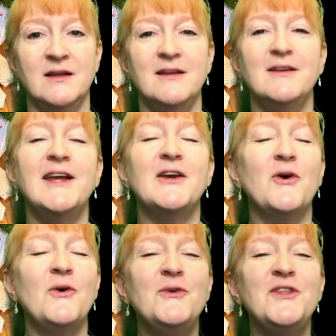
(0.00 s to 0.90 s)
Like
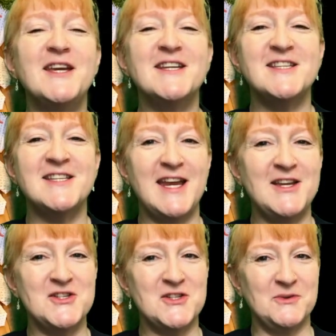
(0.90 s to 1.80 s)
all the
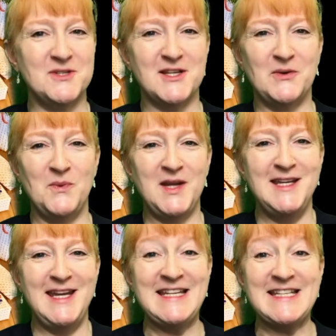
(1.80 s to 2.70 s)
essentials that we
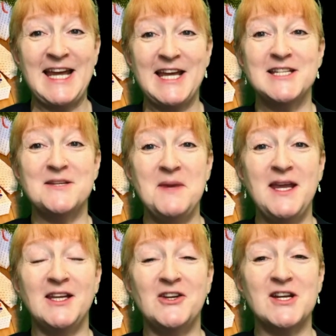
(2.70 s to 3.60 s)
need to
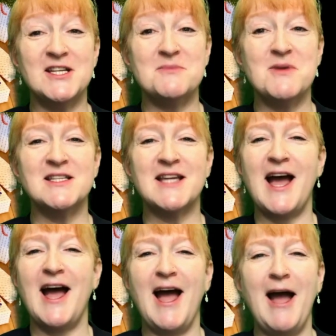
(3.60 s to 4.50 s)
make Christmas a
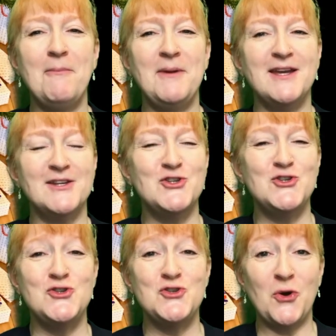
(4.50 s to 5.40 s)
happy and
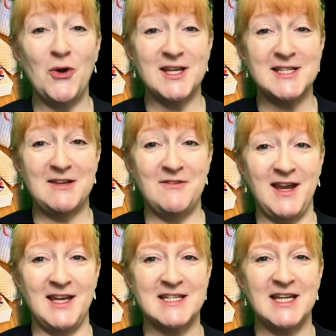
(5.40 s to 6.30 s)
joyous
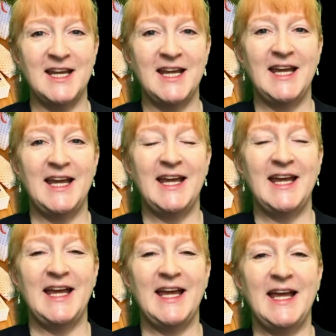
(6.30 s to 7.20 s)
event.
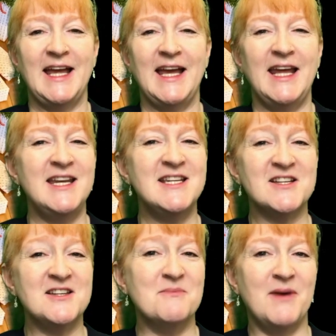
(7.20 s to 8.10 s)
And it
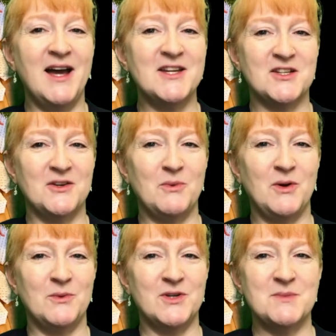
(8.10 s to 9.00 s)
doesn't matter
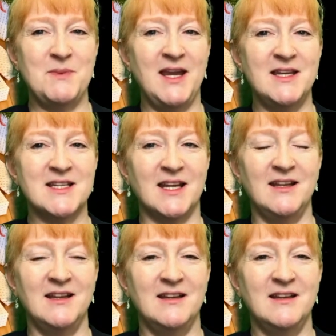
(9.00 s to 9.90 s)
what we're spending.
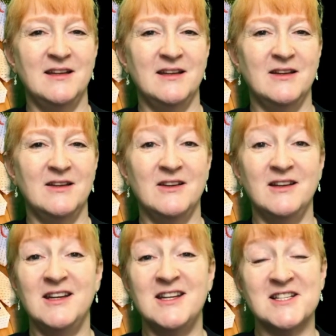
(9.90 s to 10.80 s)

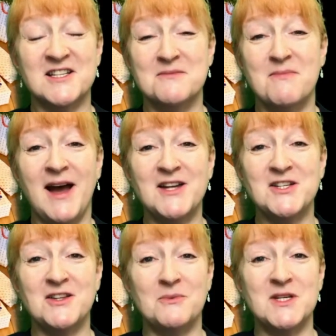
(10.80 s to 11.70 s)
And it doesn't matter
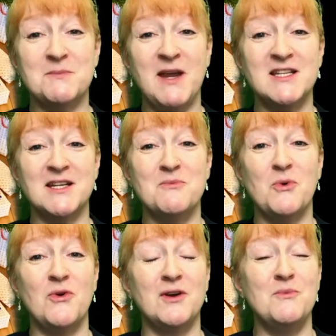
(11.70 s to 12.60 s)
that we're spending
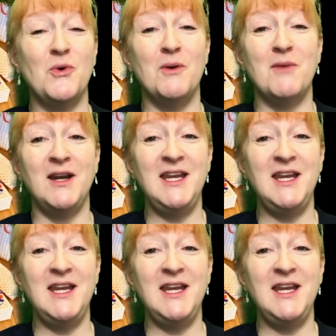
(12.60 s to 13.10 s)
more and more money